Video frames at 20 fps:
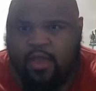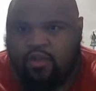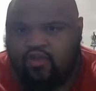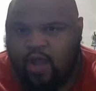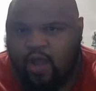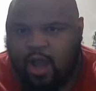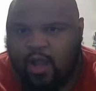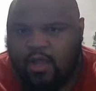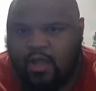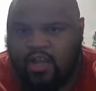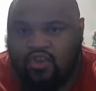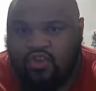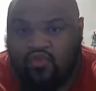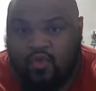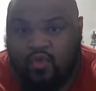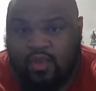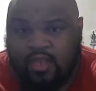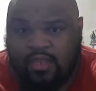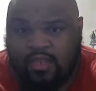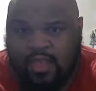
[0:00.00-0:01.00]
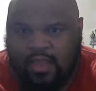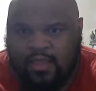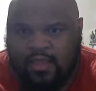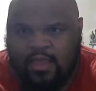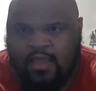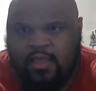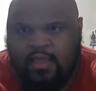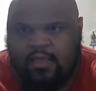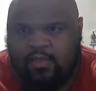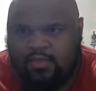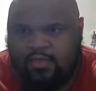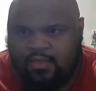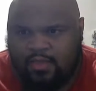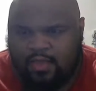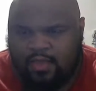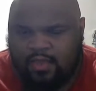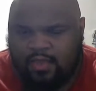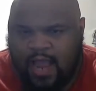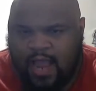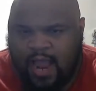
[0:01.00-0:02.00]
trying to destroy
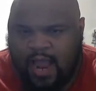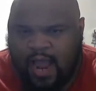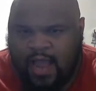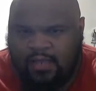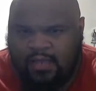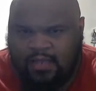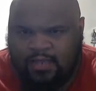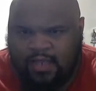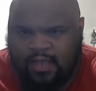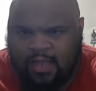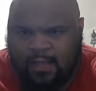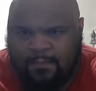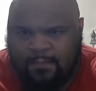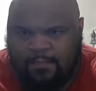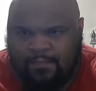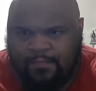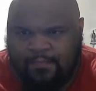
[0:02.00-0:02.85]
these guys like that.